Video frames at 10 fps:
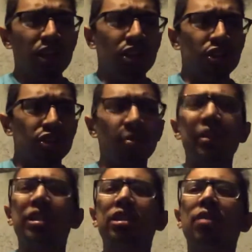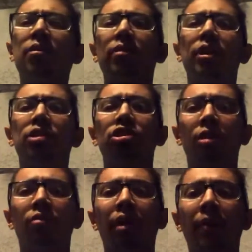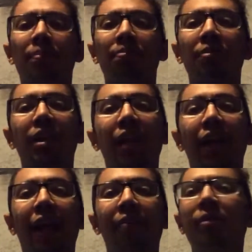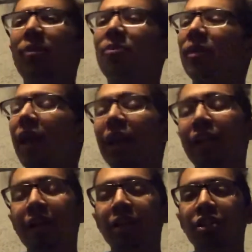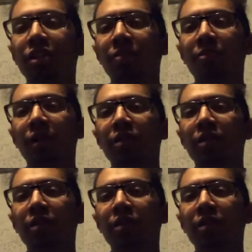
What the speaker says: So we decided we want a trip, right? And we were planning on tripping.